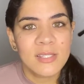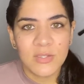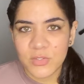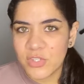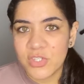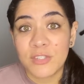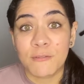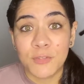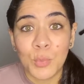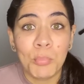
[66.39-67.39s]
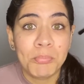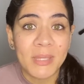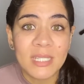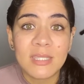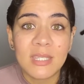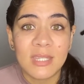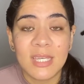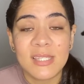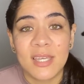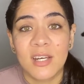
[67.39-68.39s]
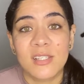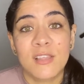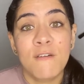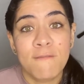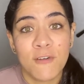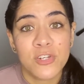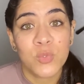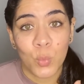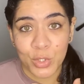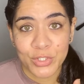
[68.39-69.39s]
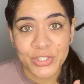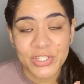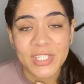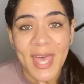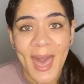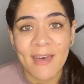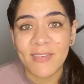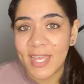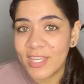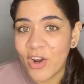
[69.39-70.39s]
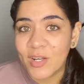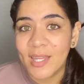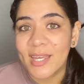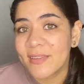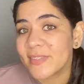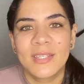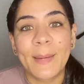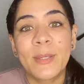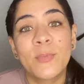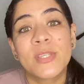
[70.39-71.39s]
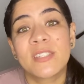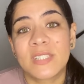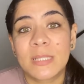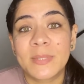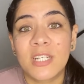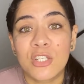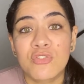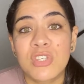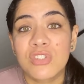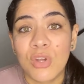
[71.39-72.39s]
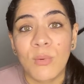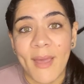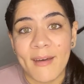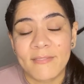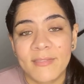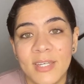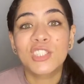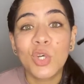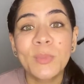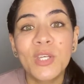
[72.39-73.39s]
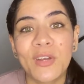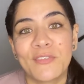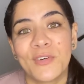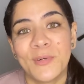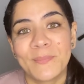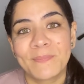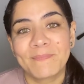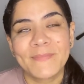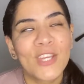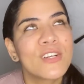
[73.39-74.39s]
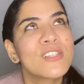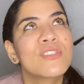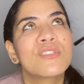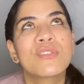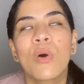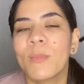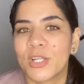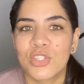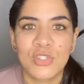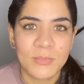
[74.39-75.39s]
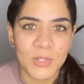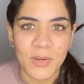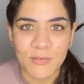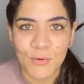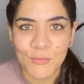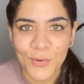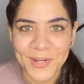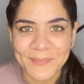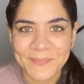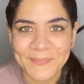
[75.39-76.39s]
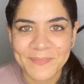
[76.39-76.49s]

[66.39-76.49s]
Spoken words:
So those are just a few basic things that us first worlders have in our lives that people in developing countries don't have. So be grateful. There is so much to be grateful for.